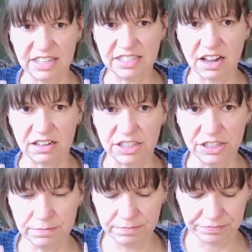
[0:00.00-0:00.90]

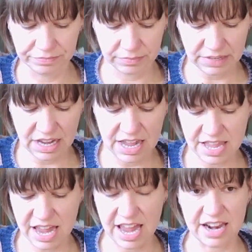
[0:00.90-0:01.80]
color. And
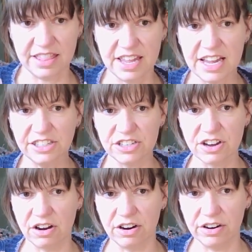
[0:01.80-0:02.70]
then this
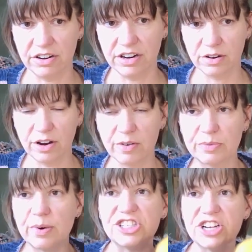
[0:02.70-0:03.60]
yarn,
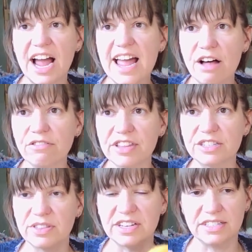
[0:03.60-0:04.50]
which I held this
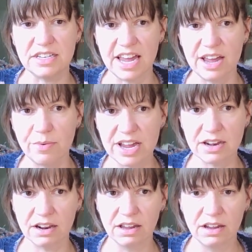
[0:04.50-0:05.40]
with a DK weight
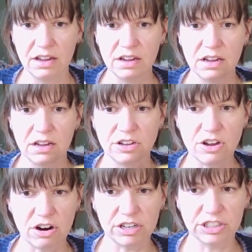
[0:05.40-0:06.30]

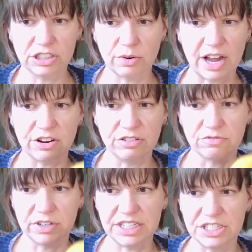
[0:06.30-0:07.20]
yarn, so I couldn't
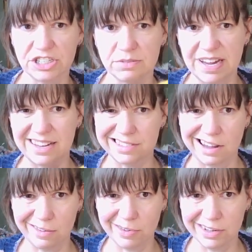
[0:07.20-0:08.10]
really just make a
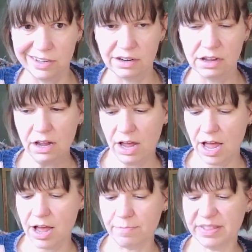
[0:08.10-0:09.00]
sock with it.
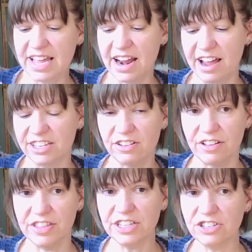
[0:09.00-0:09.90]
But then I saw
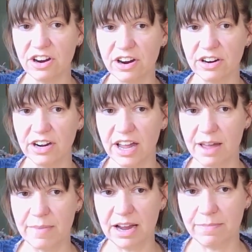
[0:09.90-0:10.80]
this yarn at
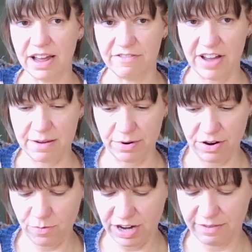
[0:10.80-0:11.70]
Magpie Fiber
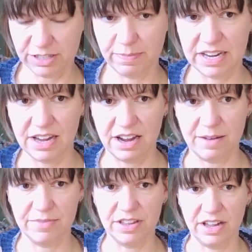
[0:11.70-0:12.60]
when I was picking
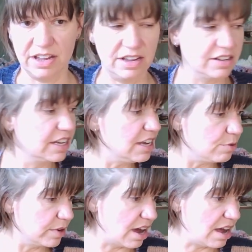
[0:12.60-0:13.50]
up the
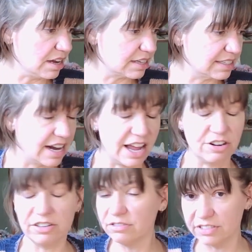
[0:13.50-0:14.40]
Equinox, and I
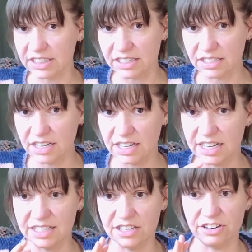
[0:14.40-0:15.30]
couldn't resist it. It
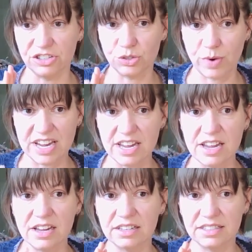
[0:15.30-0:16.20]
is their
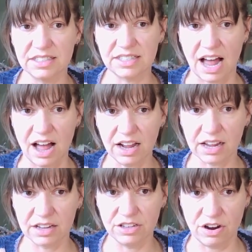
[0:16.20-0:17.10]
Swanky sock
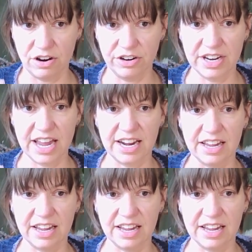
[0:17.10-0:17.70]
yarn, and